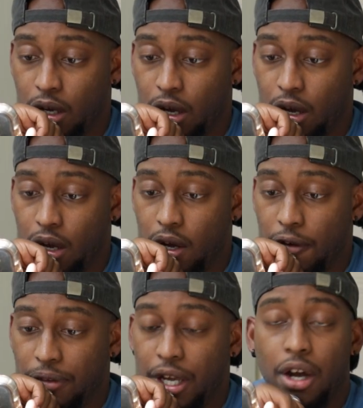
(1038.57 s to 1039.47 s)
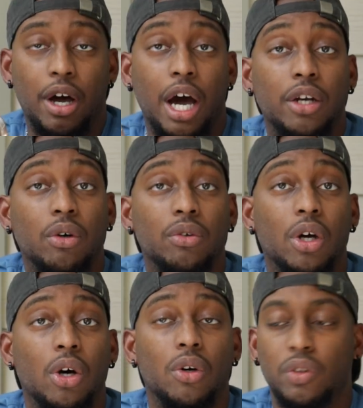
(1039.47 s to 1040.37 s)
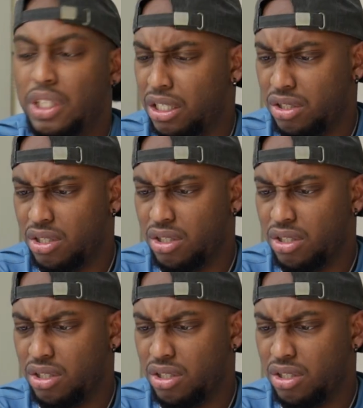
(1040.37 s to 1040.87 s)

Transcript: Now I don't know I